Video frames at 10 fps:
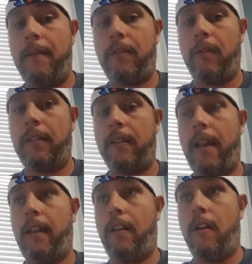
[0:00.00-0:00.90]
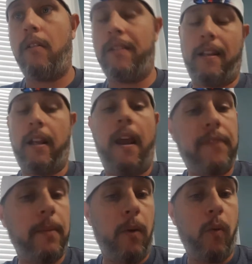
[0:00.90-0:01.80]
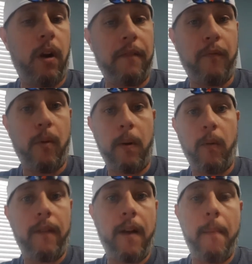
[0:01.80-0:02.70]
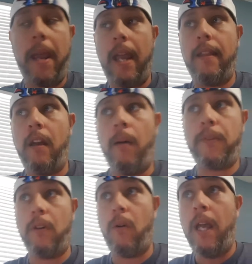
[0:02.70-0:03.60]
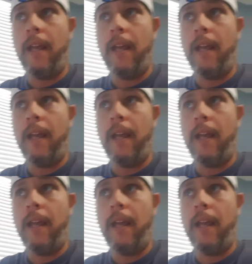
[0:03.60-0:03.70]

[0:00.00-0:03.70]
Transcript: so it's like, I don't, it's not like I have somebody working for me or whatever, and I'm paying them. So,